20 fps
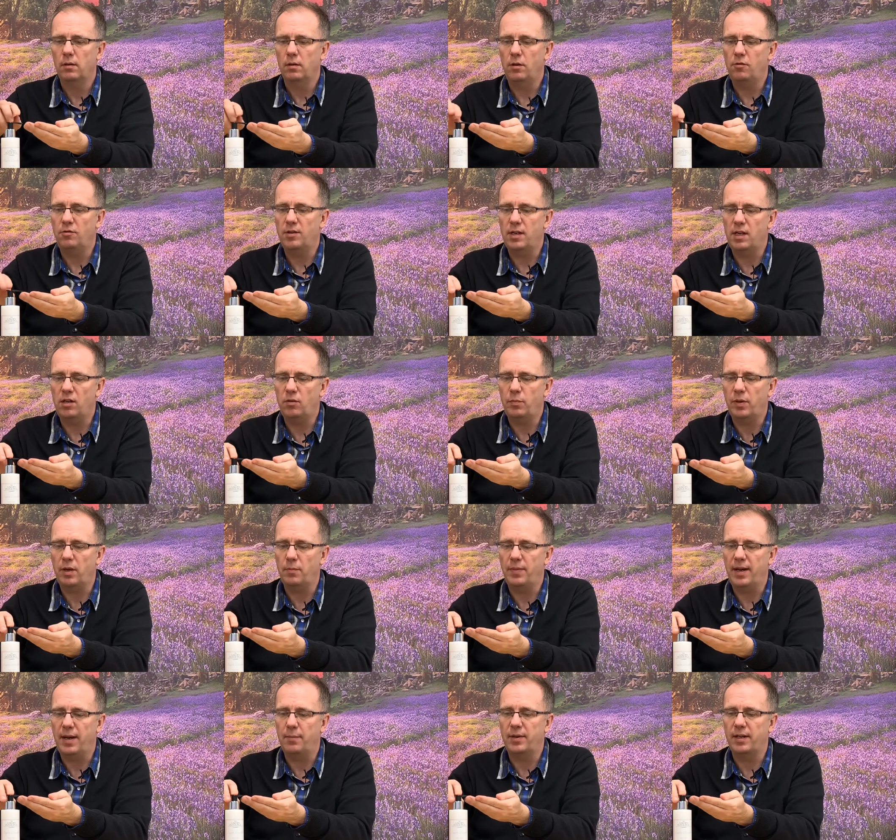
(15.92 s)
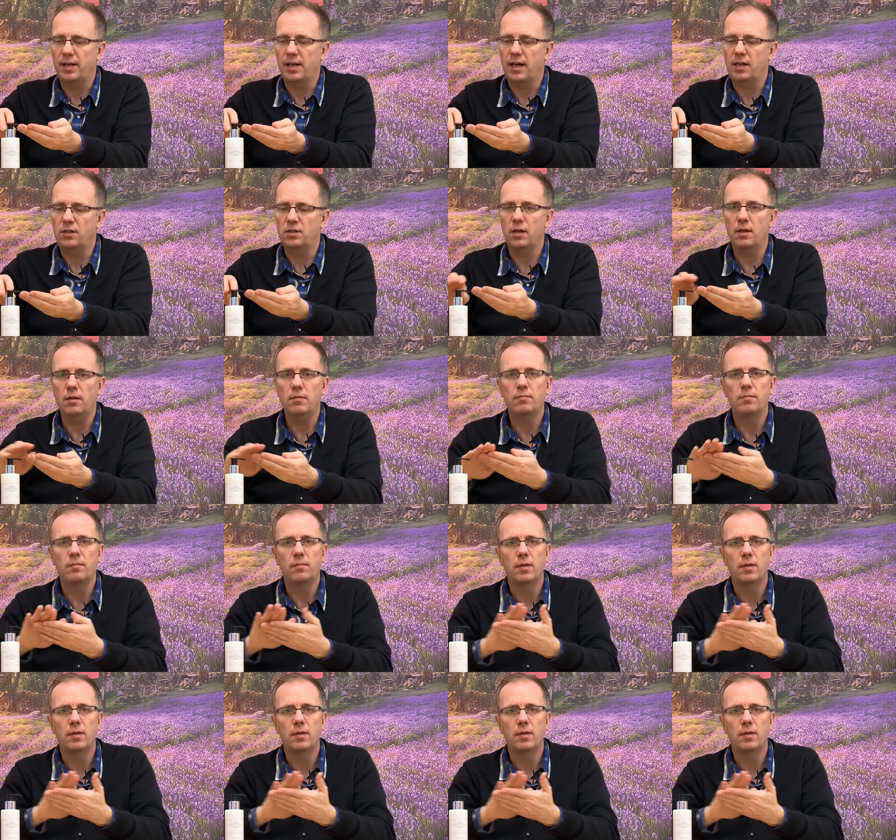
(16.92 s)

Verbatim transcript: using this pump applicator